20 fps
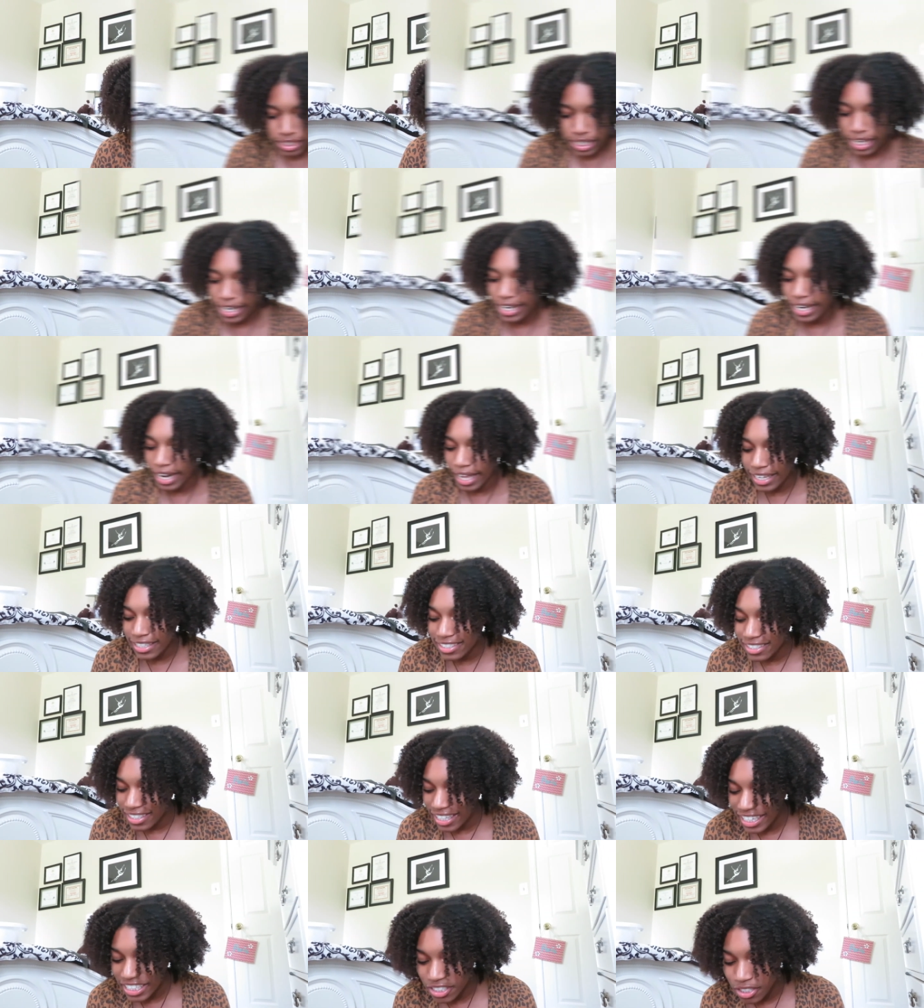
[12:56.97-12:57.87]
Next
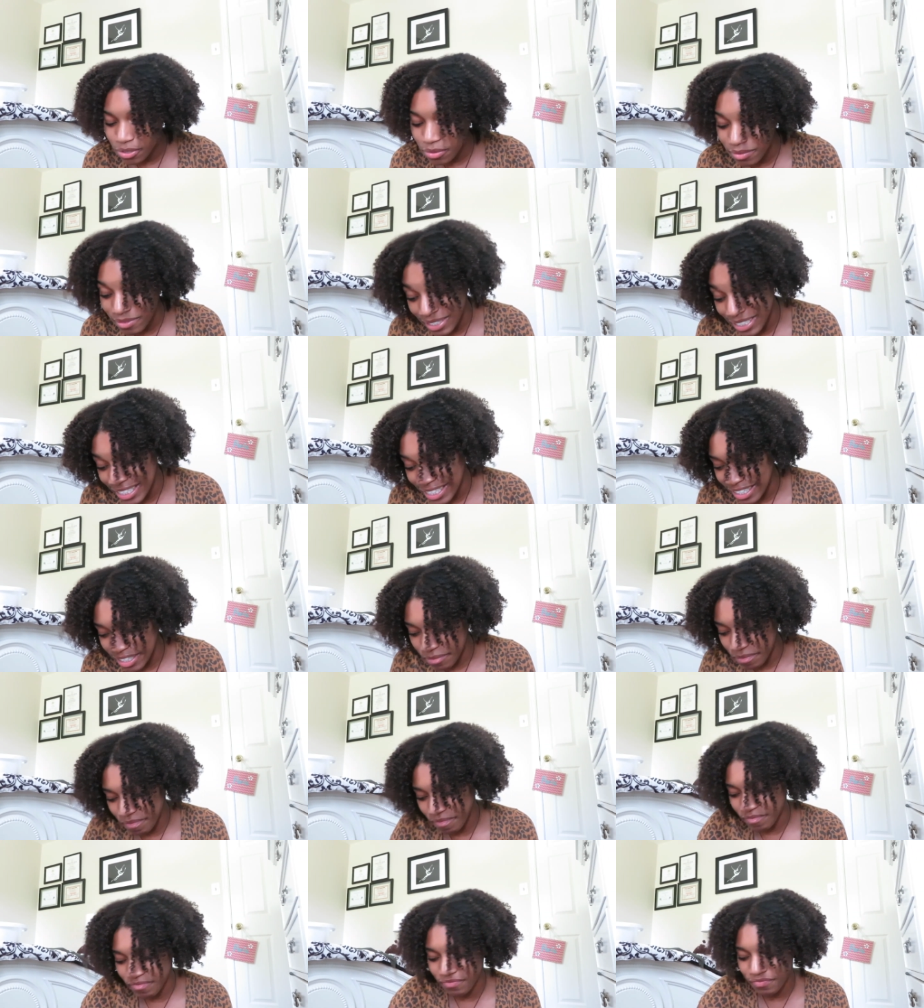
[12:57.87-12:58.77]
thing you need,
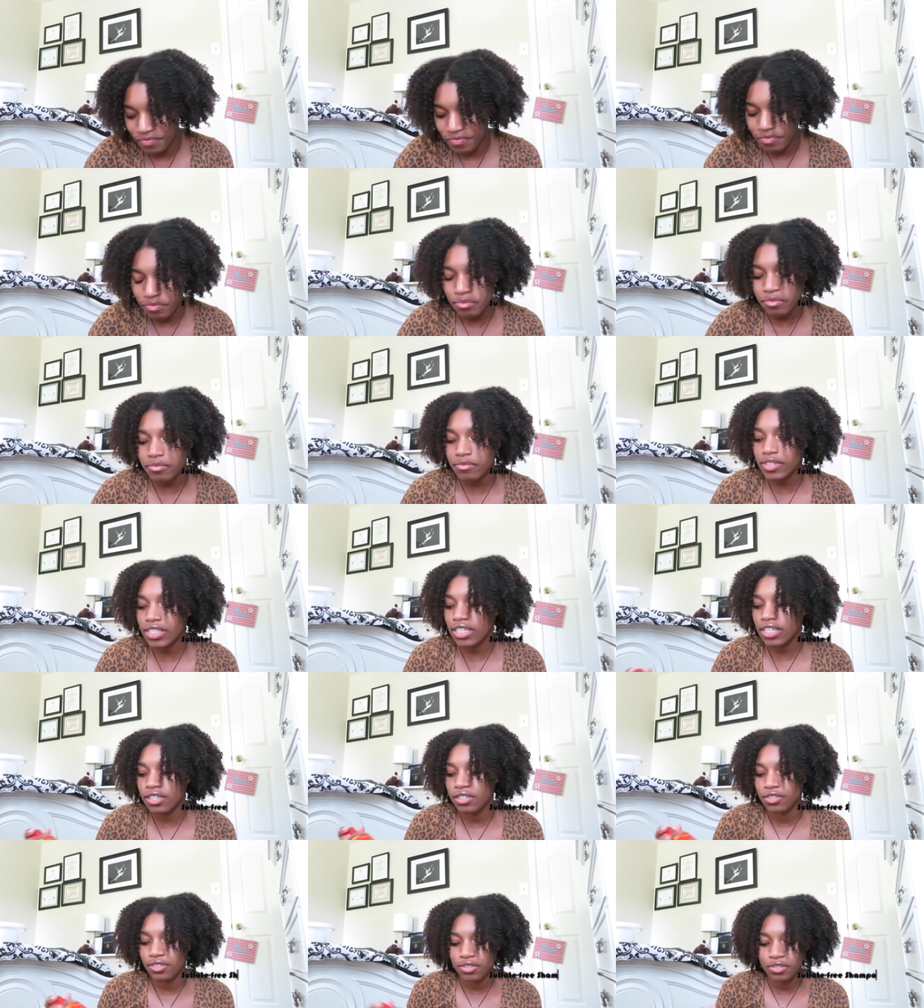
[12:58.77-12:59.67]

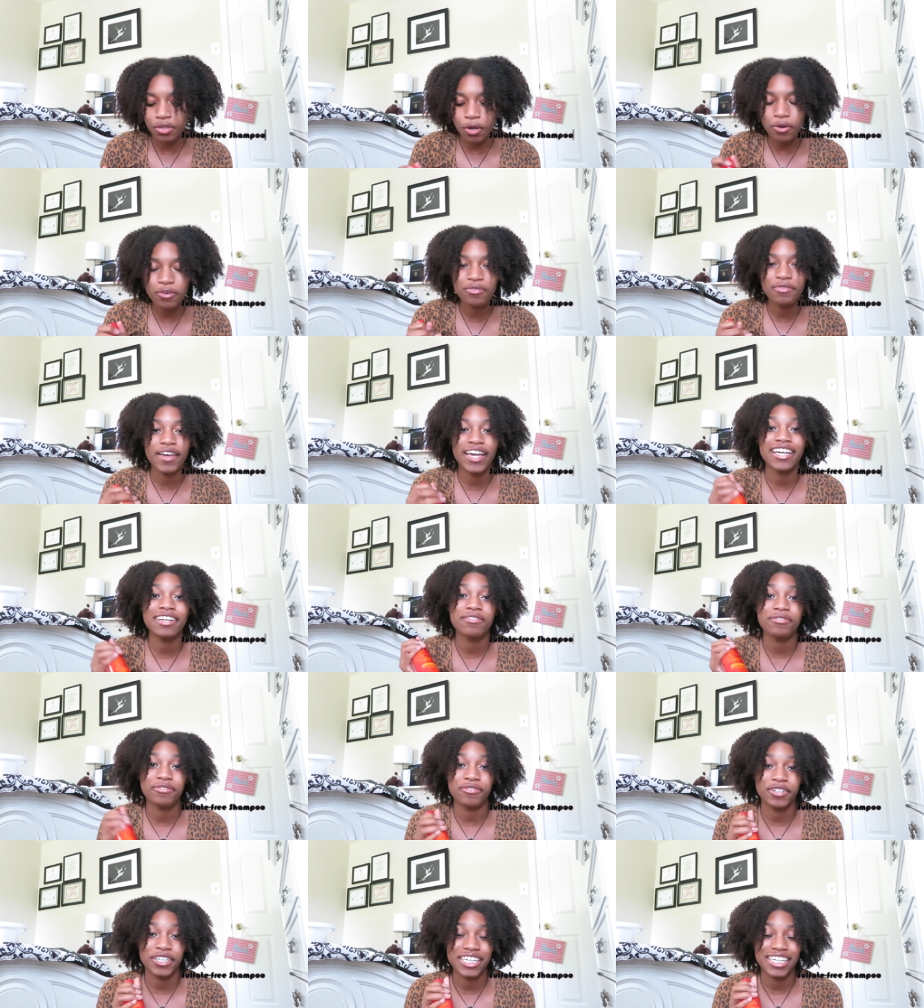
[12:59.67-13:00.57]

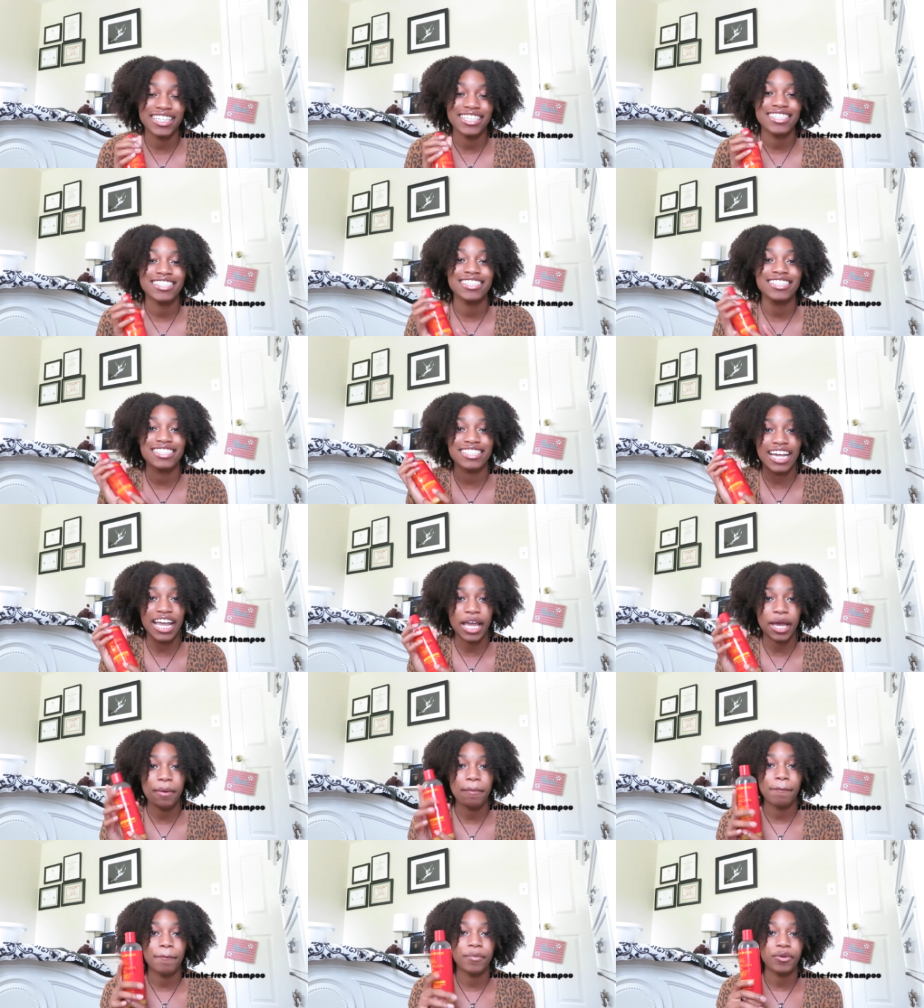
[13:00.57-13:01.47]
sulfate-free
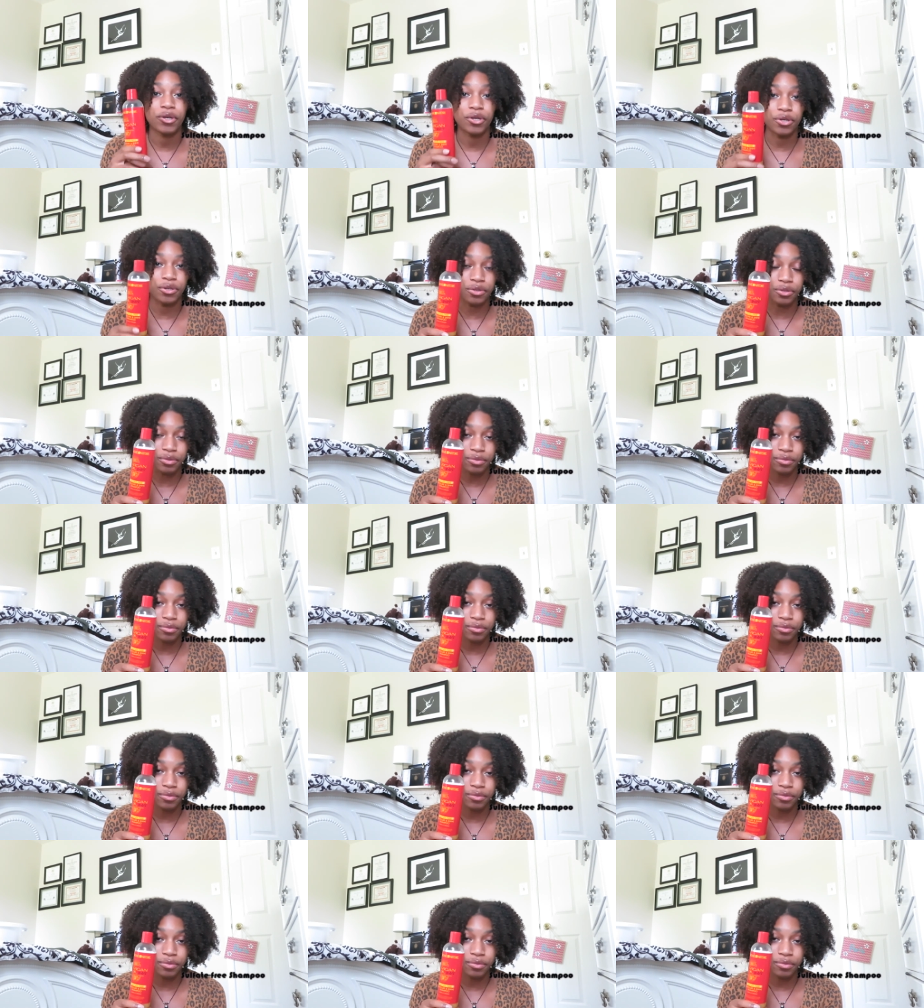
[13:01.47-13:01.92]
shampoo.